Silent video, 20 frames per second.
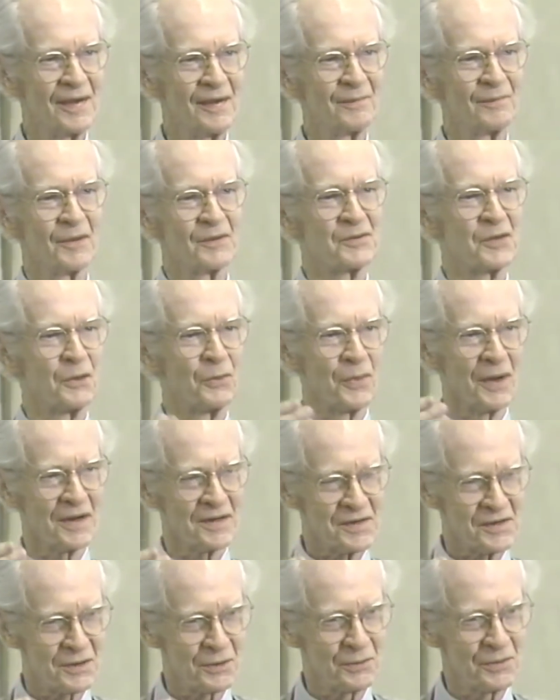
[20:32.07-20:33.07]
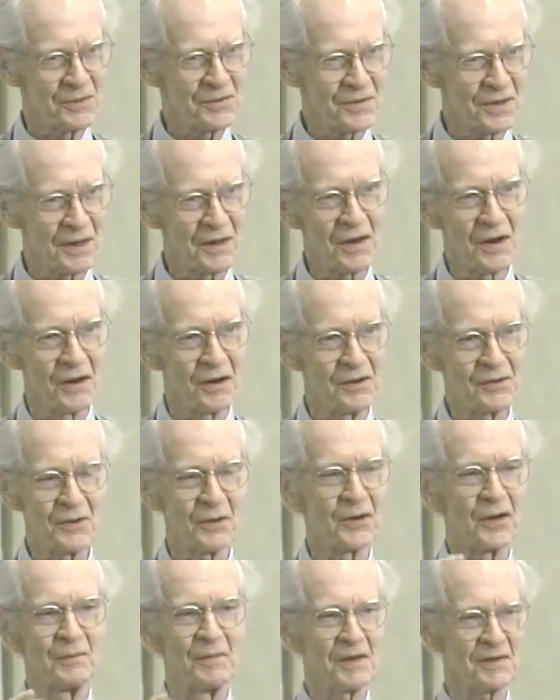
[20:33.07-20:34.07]
But you want students to learn,
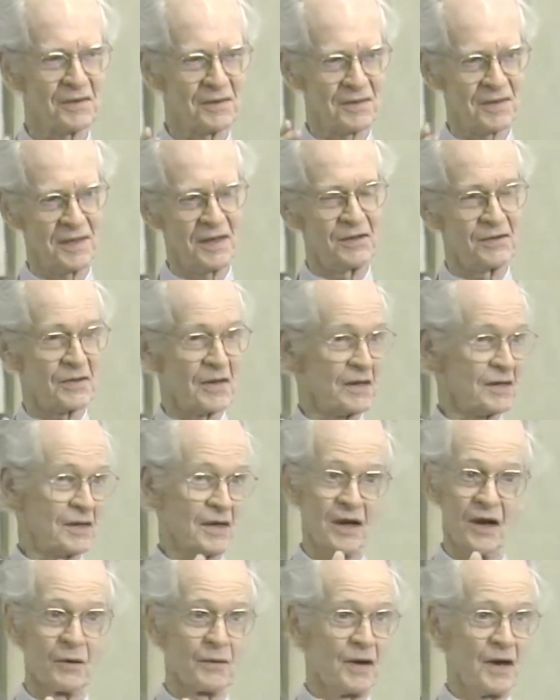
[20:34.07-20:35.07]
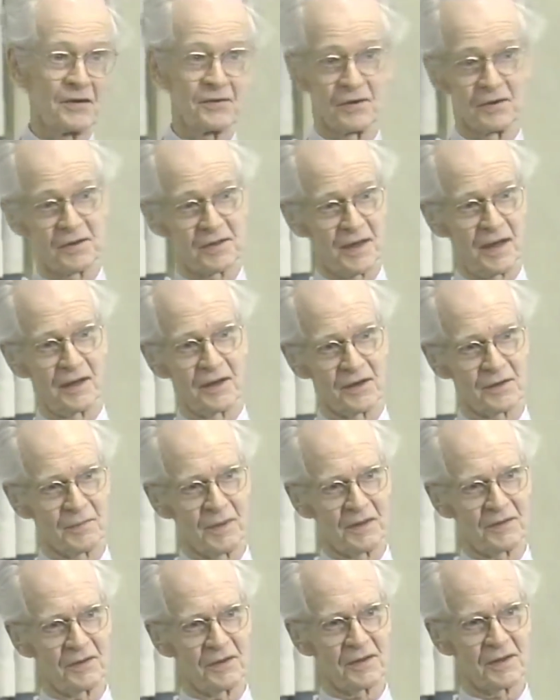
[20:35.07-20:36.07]
so you mustn't teach. That's Carl Rogers said as
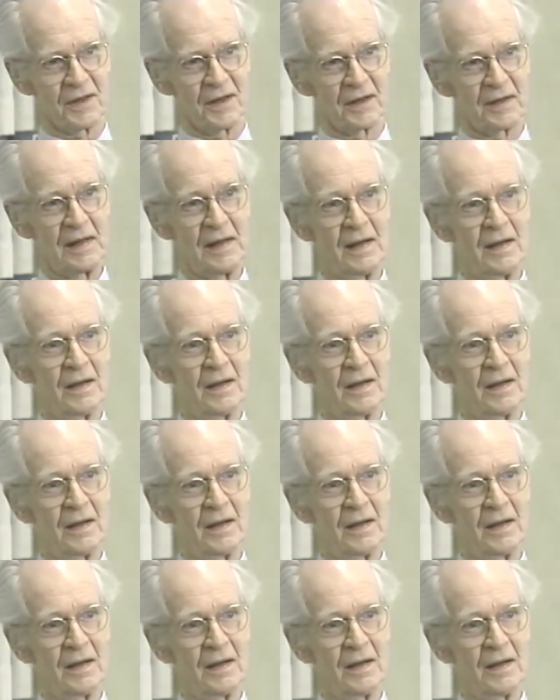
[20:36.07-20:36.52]
much as that.